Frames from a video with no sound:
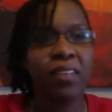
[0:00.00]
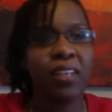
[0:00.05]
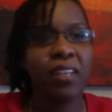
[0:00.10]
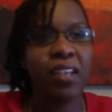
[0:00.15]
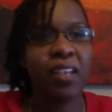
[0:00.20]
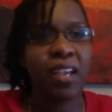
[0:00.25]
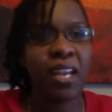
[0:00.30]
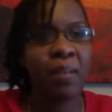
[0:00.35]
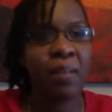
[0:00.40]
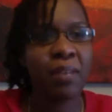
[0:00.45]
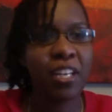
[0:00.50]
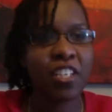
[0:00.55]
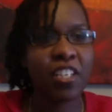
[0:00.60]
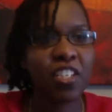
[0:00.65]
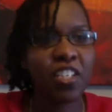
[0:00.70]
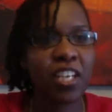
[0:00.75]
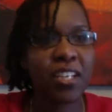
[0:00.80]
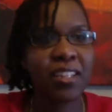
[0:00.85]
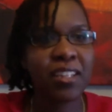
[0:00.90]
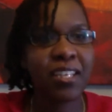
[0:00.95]
And I'm going to
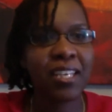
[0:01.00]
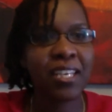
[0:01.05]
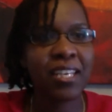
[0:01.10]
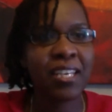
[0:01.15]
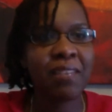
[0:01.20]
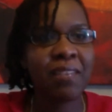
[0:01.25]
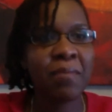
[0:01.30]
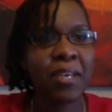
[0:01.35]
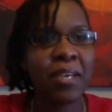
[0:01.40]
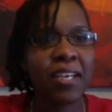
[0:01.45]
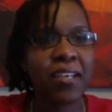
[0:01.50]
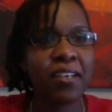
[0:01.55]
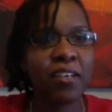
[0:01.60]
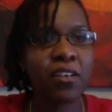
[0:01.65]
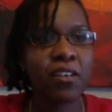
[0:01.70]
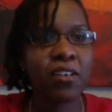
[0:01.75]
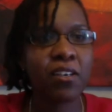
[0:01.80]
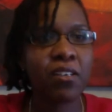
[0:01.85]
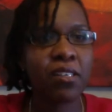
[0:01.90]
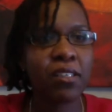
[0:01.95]
check the
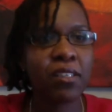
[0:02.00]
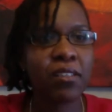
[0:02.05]
email.